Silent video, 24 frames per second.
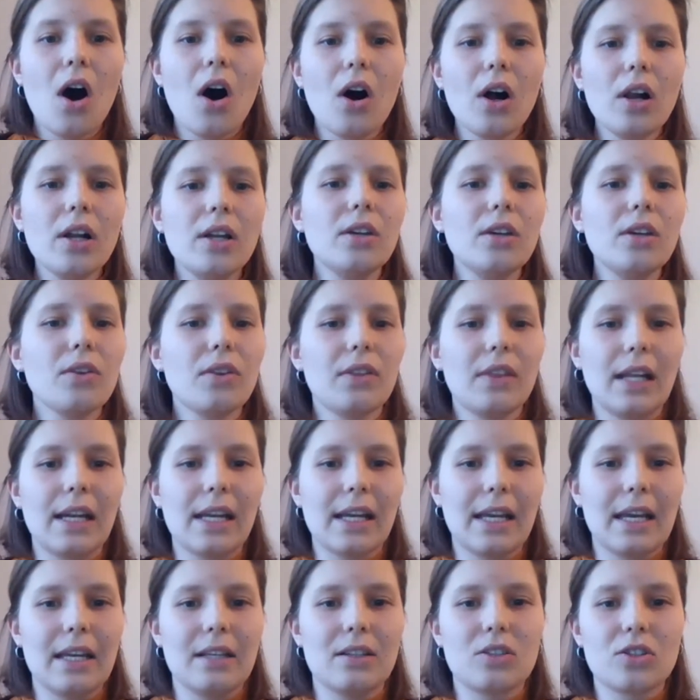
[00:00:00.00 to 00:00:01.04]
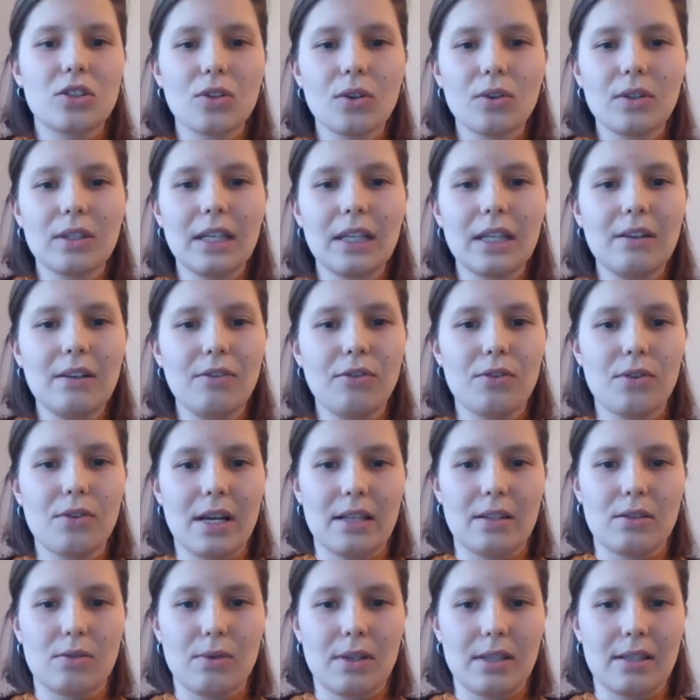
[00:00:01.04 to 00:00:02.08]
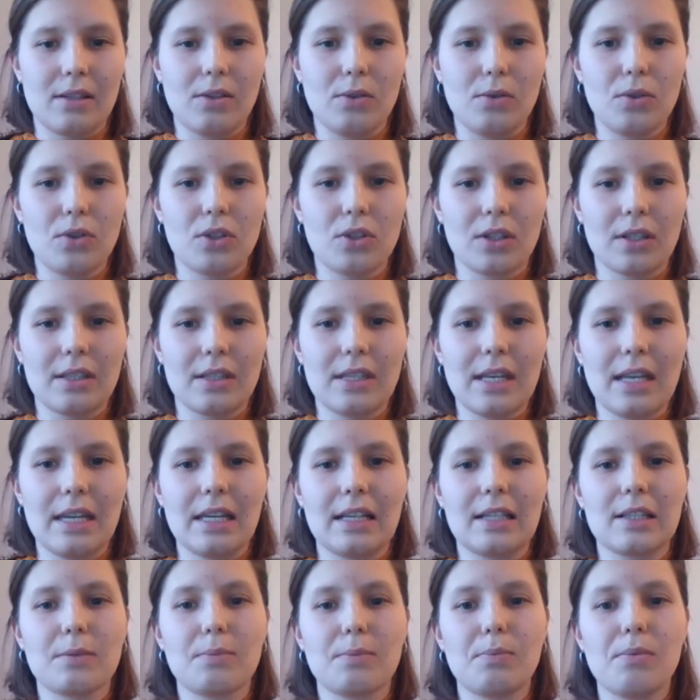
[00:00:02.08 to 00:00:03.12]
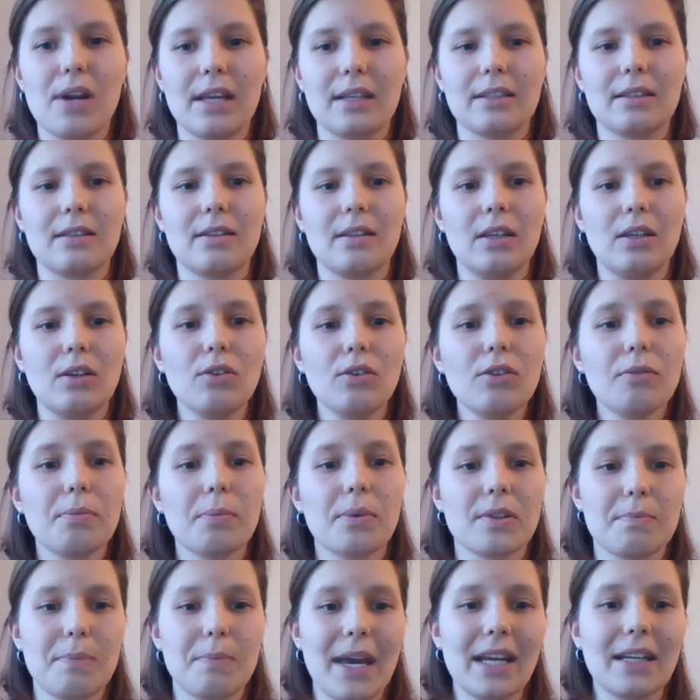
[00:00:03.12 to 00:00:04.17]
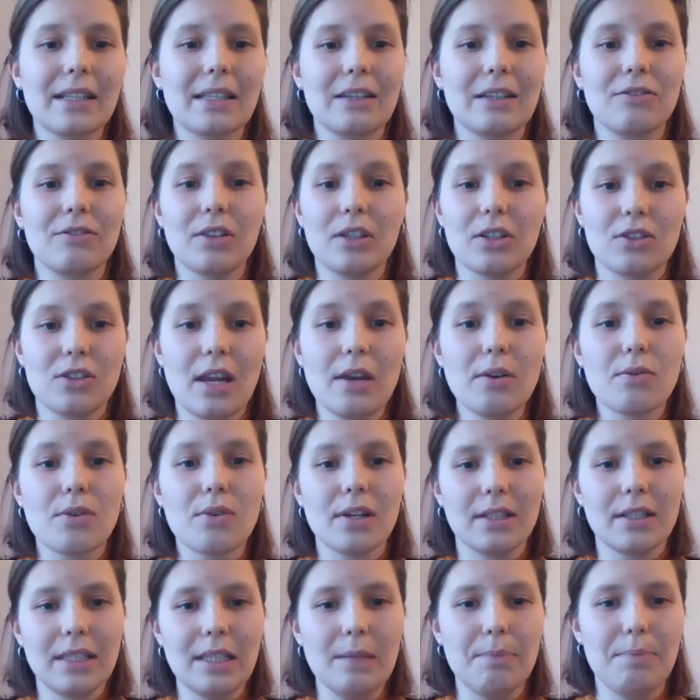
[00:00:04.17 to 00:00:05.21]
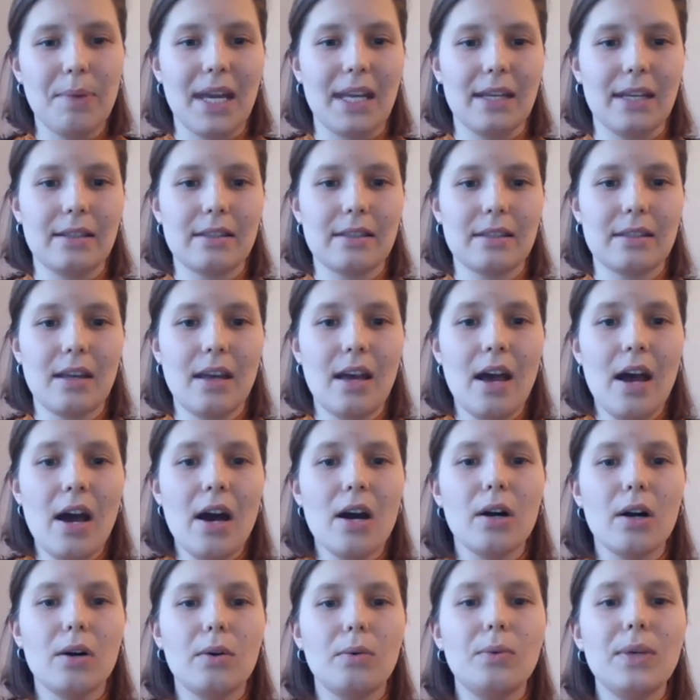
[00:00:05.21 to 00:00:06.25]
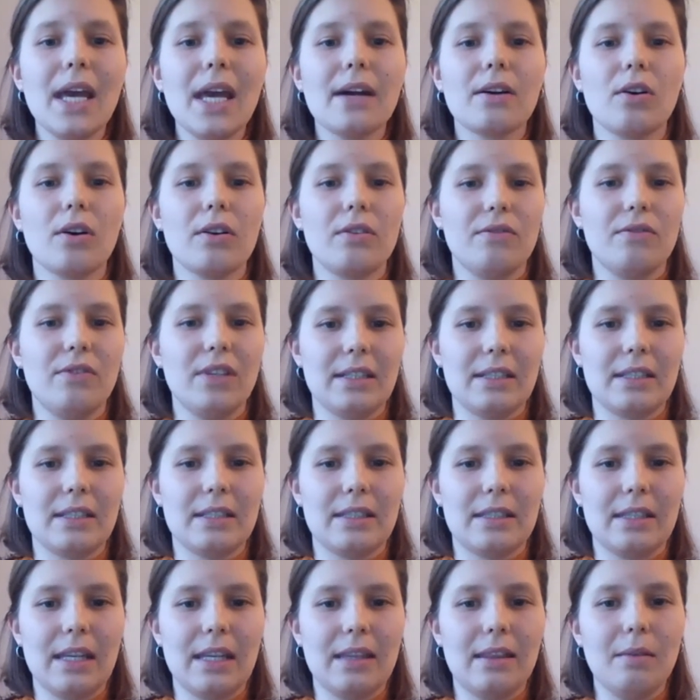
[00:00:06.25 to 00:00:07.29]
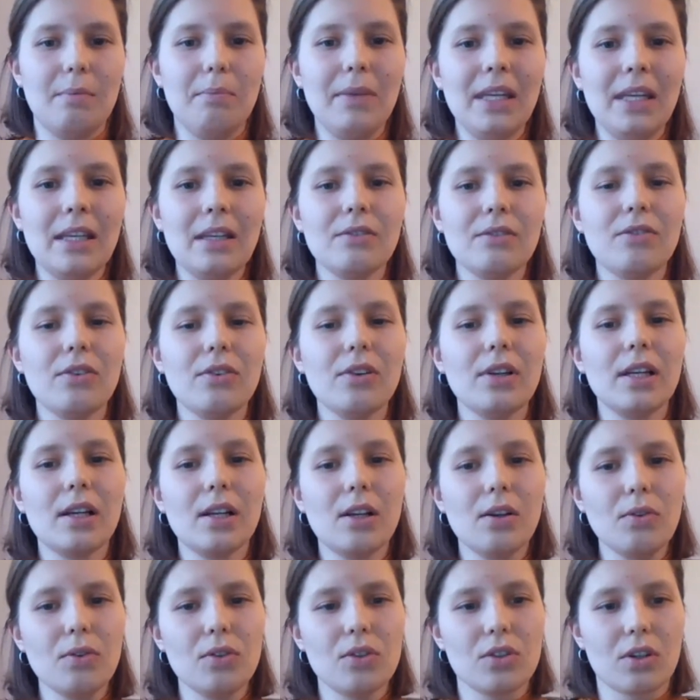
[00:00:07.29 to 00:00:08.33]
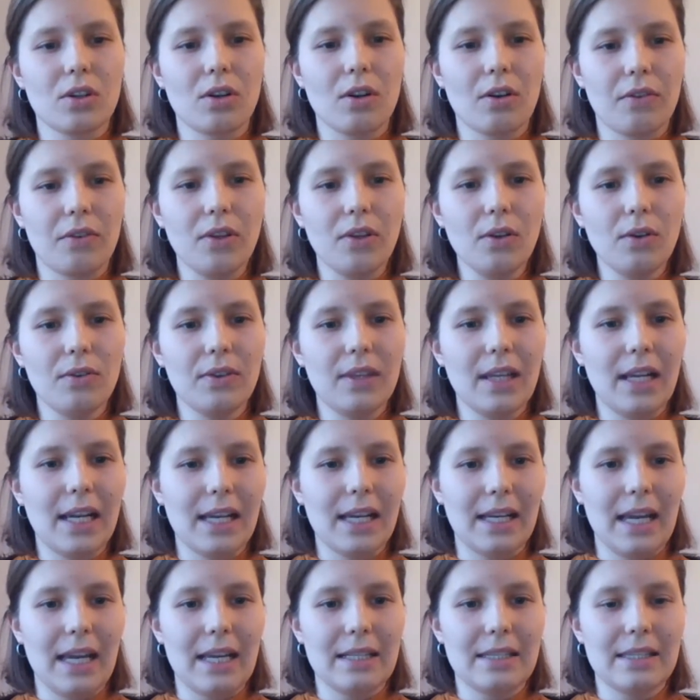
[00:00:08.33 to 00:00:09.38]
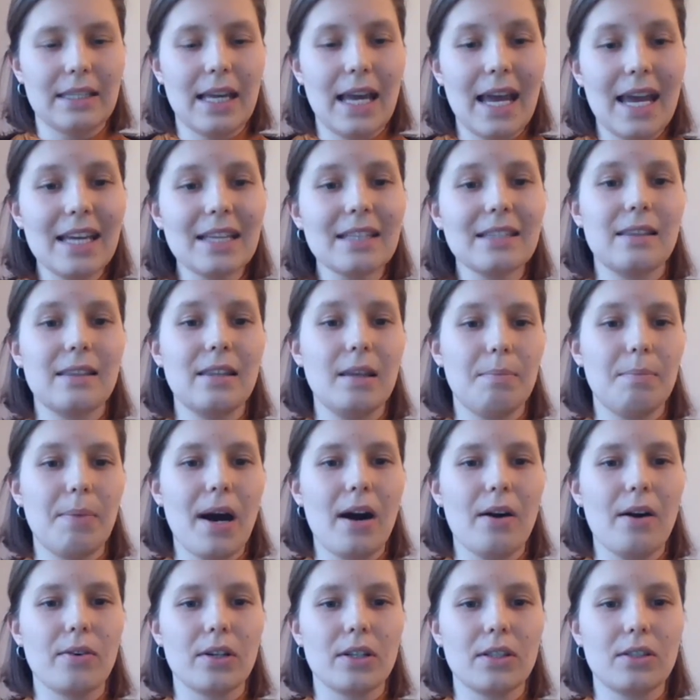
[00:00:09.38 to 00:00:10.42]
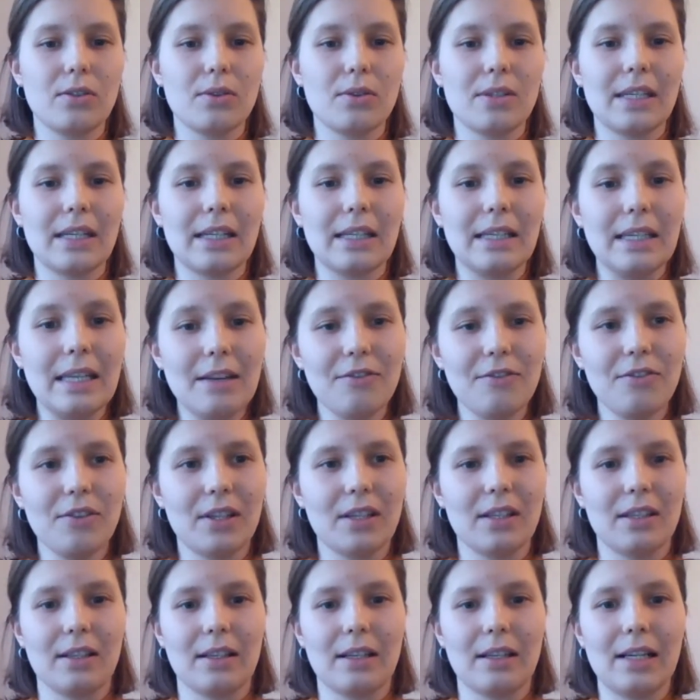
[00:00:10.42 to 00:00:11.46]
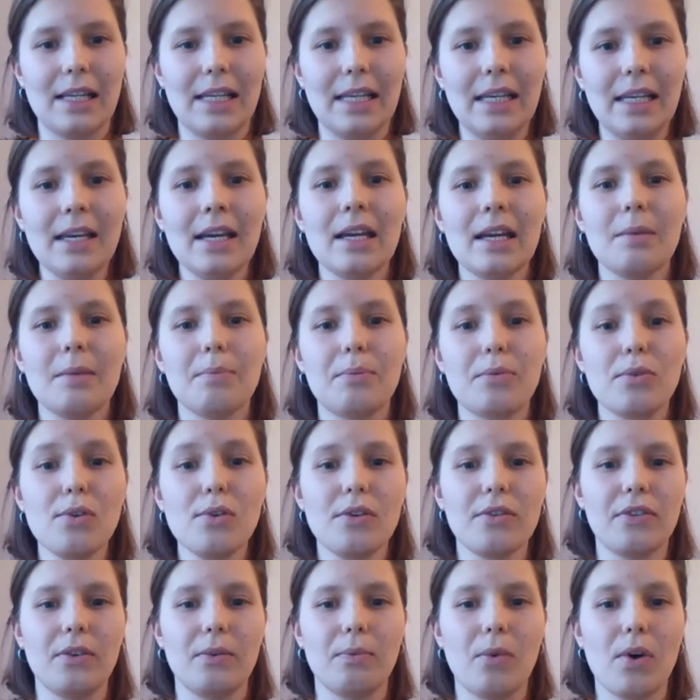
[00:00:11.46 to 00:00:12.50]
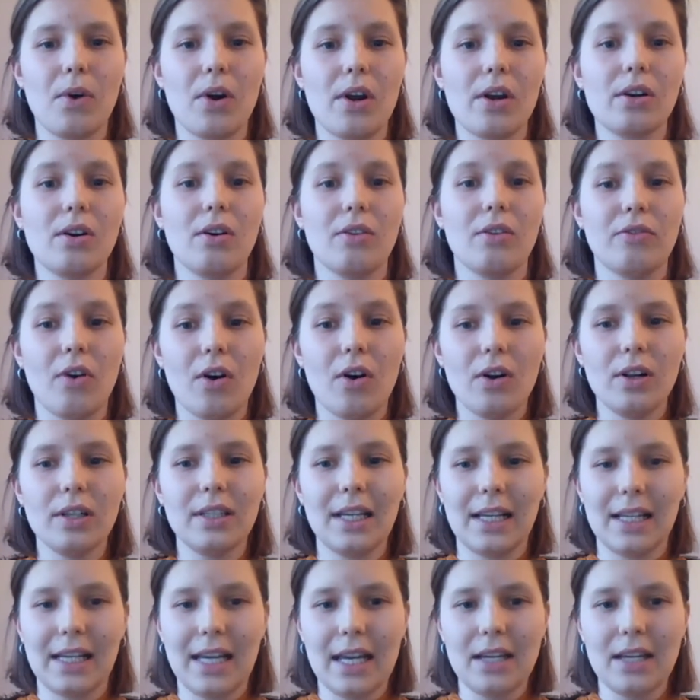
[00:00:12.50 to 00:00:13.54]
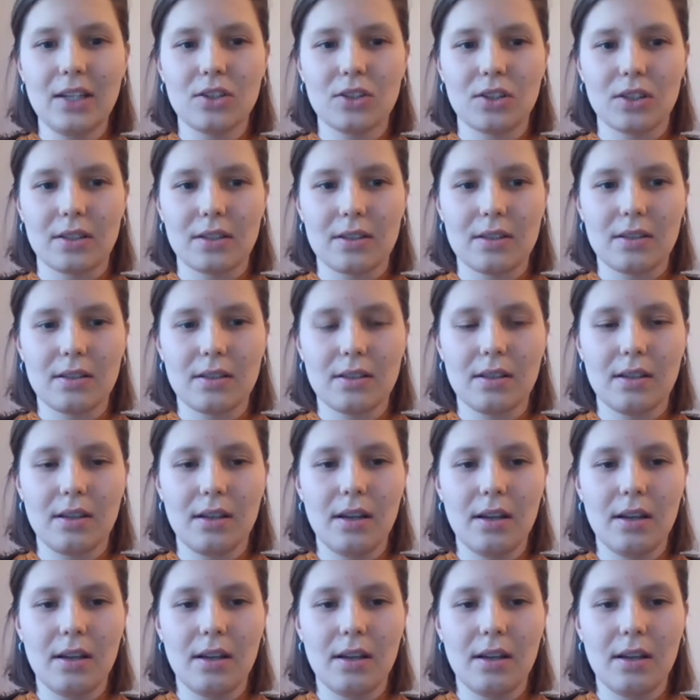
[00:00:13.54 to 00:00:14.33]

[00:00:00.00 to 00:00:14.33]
All youth delegates should influence resolutions and express the youth perspective in general debates. We are convinced that the meaningful inclusion of youth delegates has the power to significantly improve the work of all delegations.